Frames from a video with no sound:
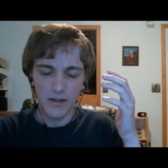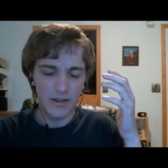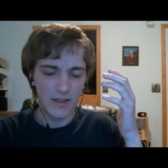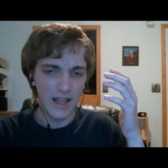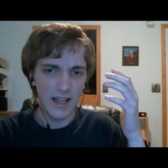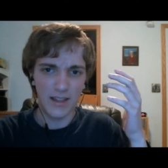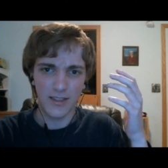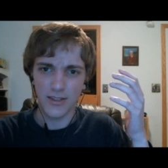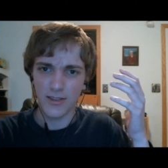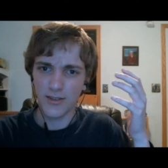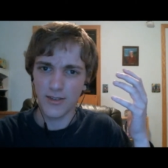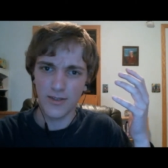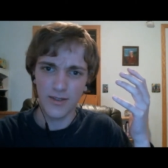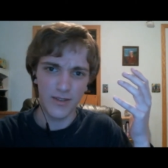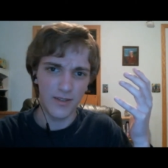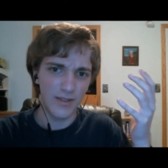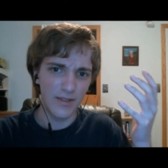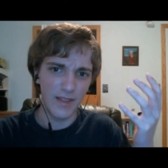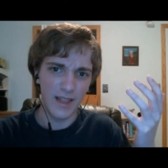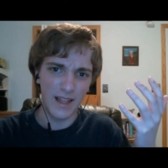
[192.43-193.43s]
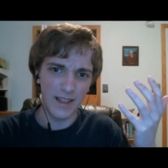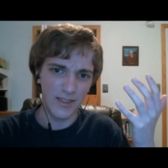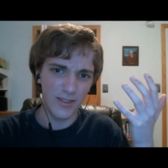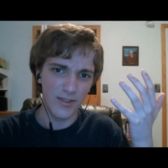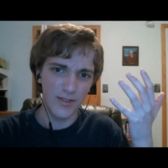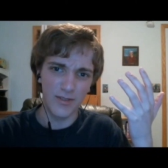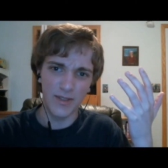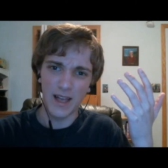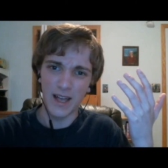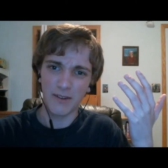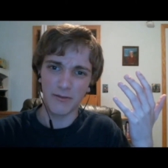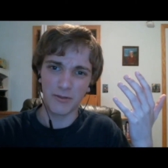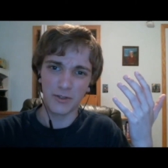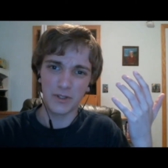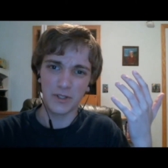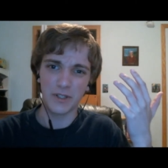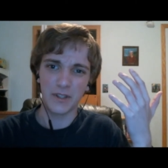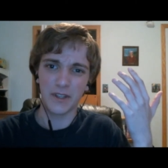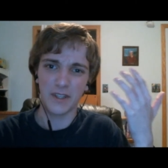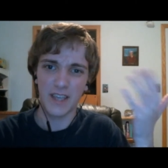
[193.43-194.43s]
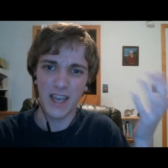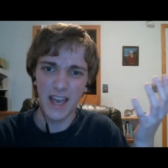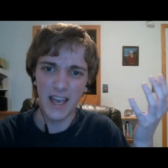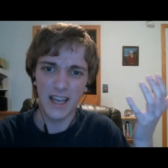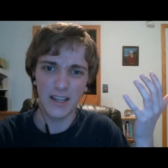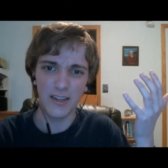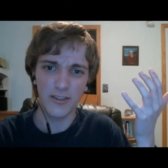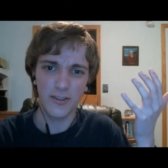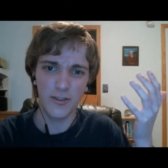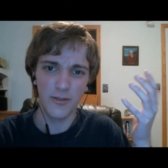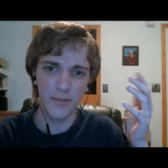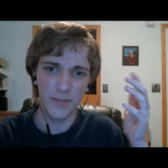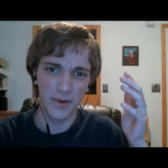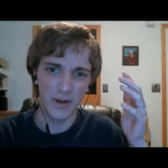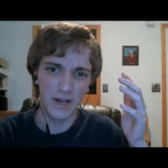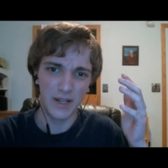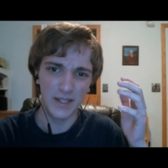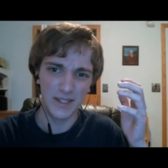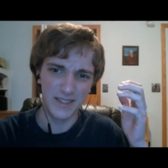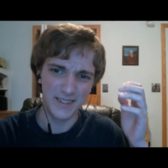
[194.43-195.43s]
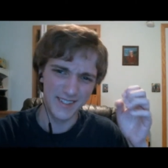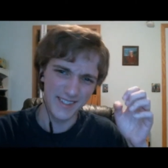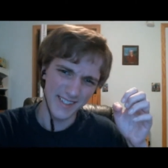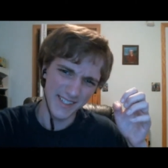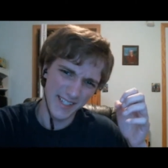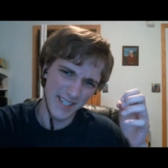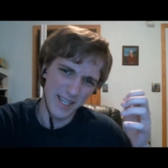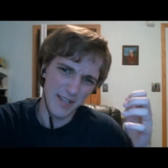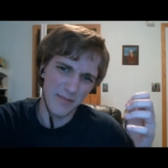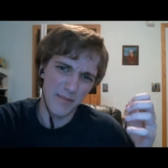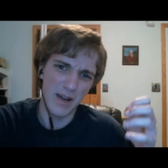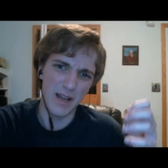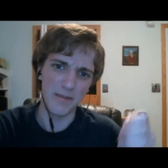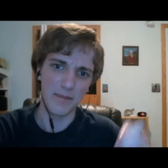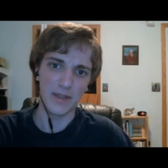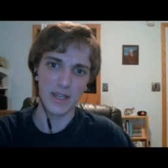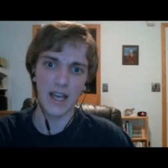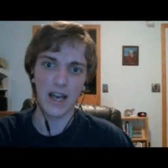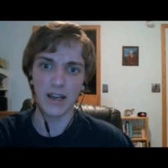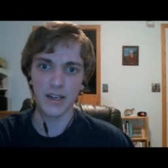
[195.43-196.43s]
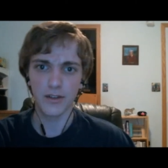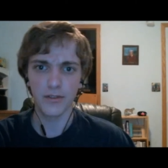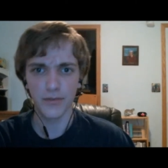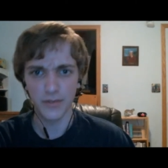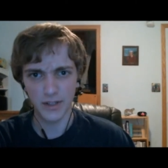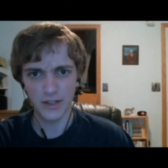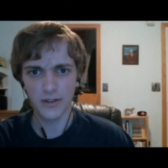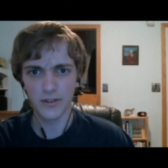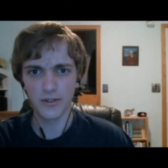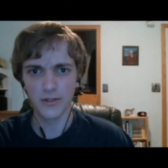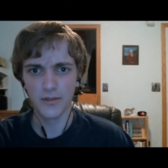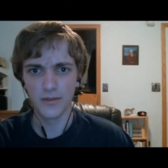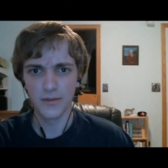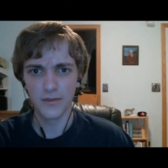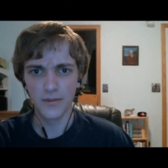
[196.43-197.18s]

That's not really the case, but it might be how you feel.